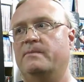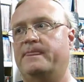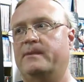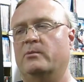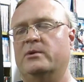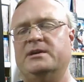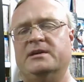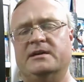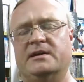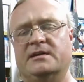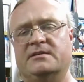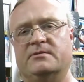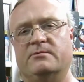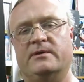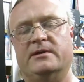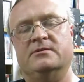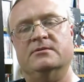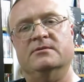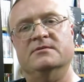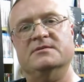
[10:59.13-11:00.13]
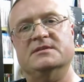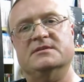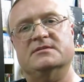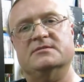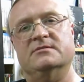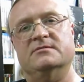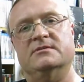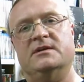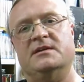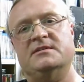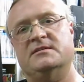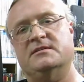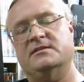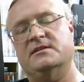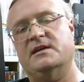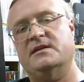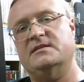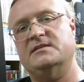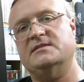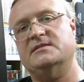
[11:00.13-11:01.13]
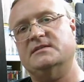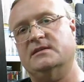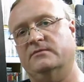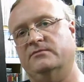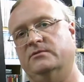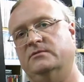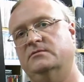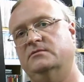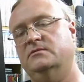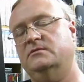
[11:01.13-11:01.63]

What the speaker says: we didn't get the records until 1987,